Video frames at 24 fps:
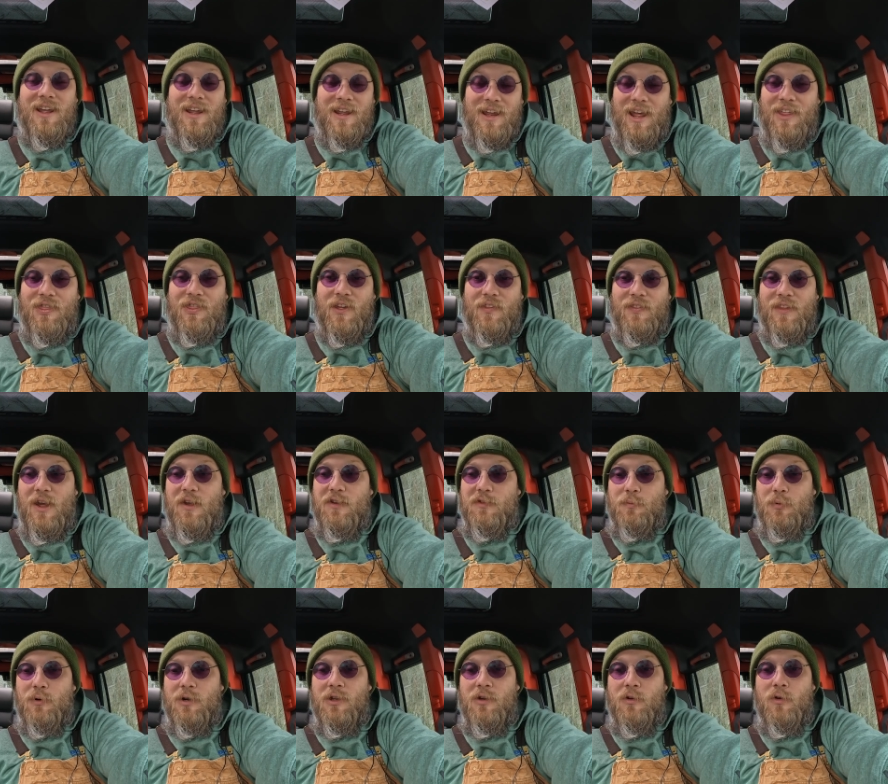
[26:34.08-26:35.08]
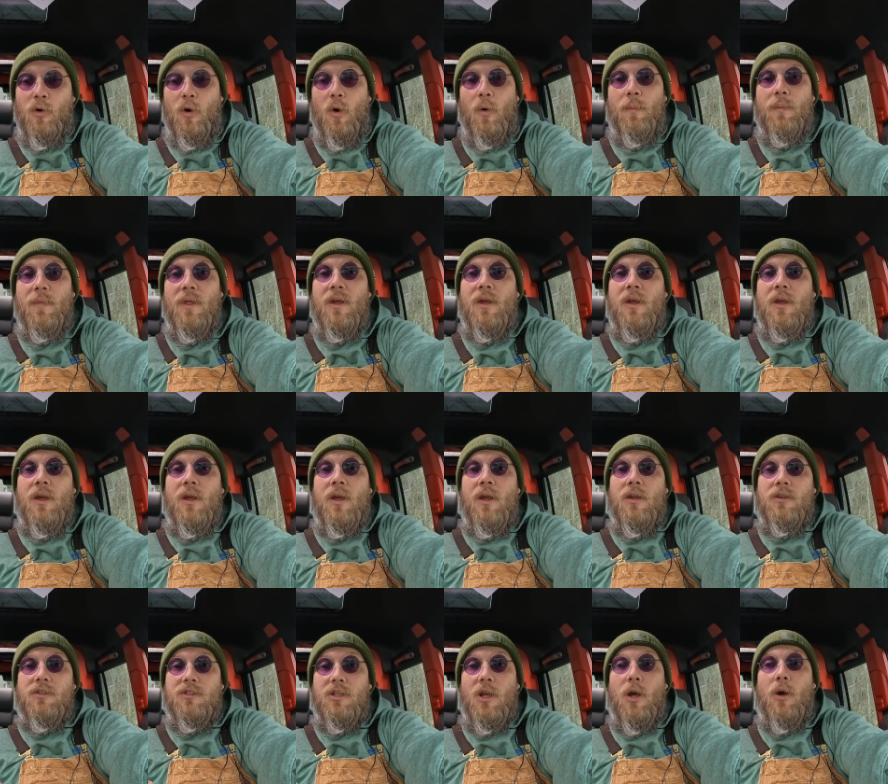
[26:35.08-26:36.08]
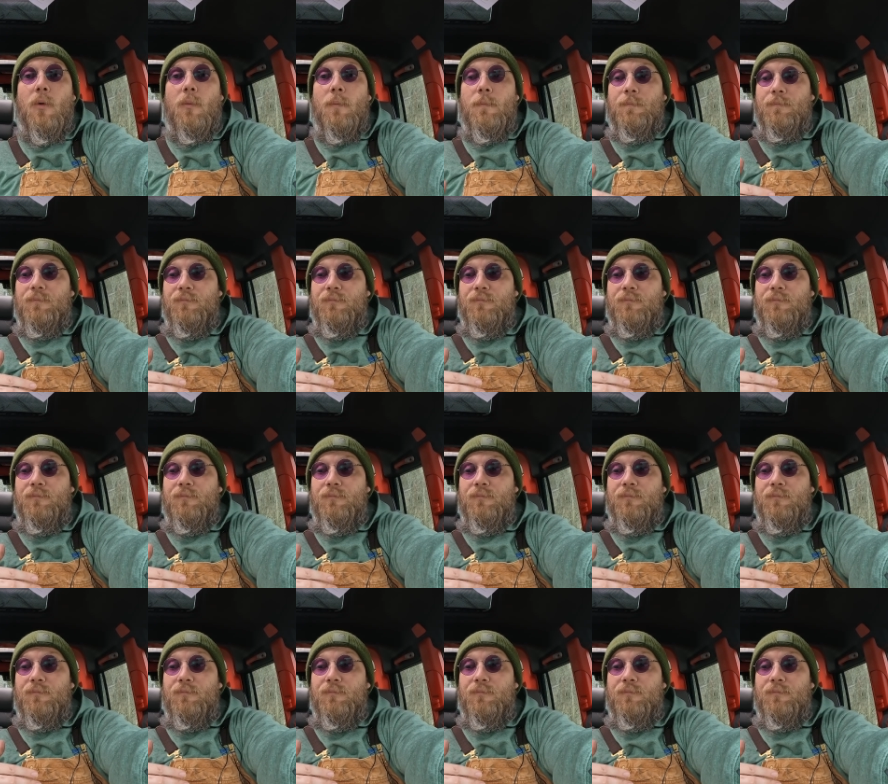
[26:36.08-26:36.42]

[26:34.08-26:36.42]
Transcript: I thought that was pretty cool. So